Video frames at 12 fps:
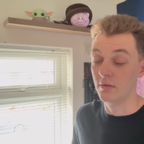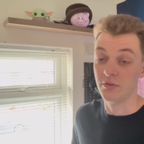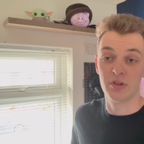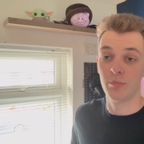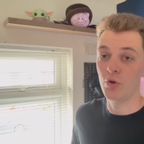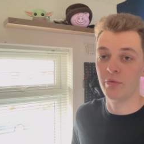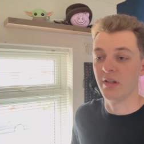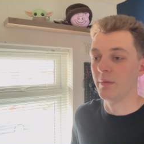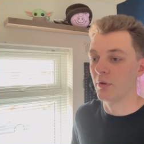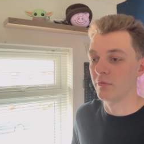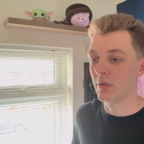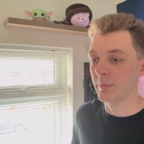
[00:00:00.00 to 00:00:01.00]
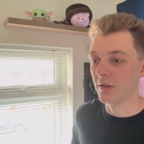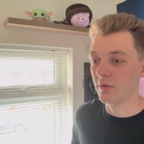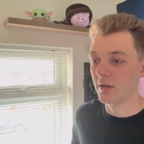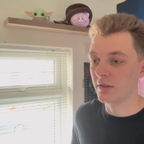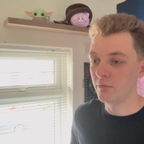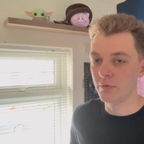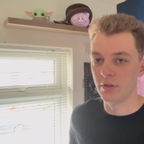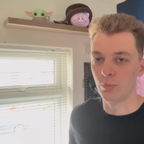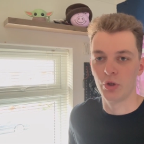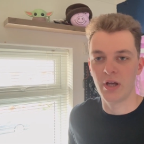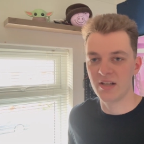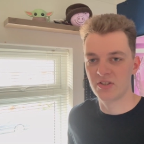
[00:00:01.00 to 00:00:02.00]
which I'm not really bothered about. I don't really
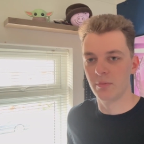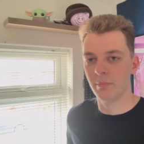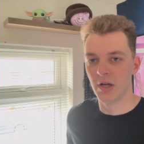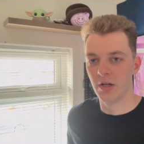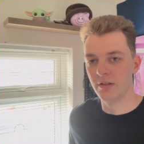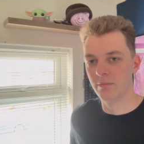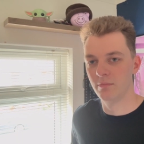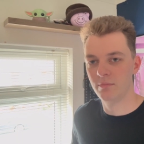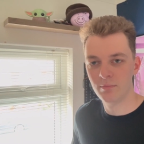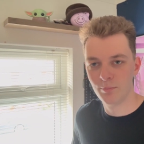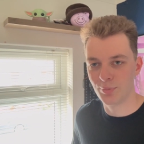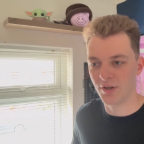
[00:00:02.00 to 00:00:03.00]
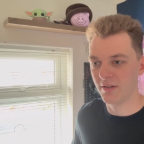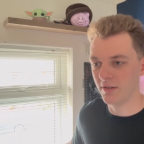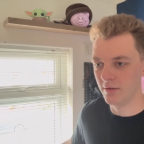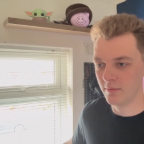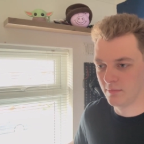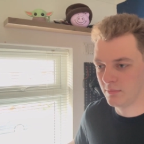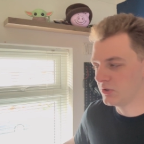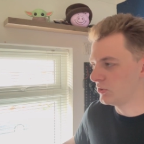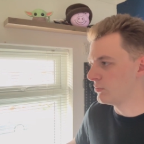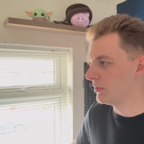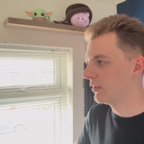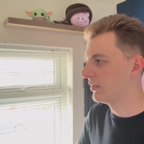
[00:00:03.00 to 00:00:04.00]
want Aston Martin branded
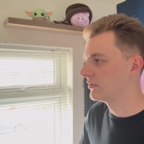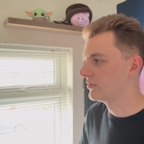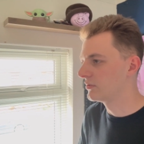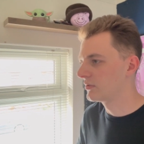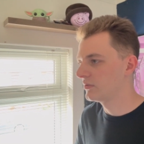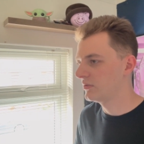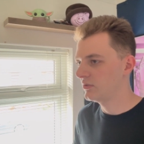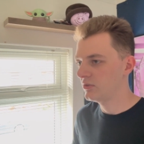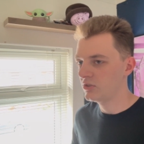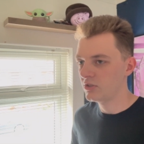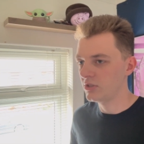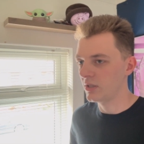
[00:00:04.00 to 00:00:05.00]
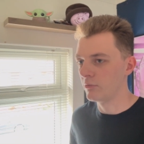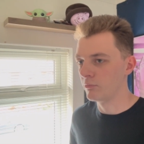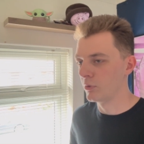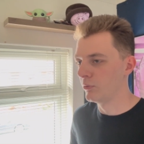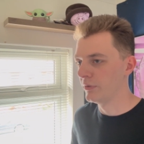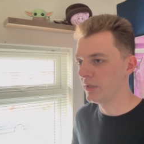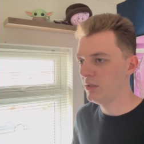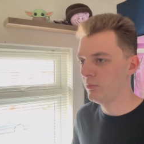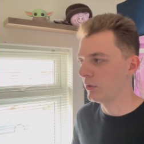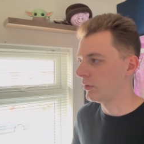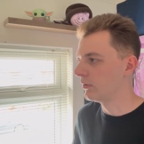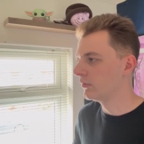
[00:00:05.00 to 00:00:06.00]
suitcases because it's just going to get ruined
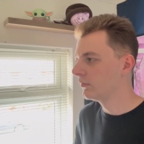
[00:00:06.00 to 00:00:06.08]
anyway.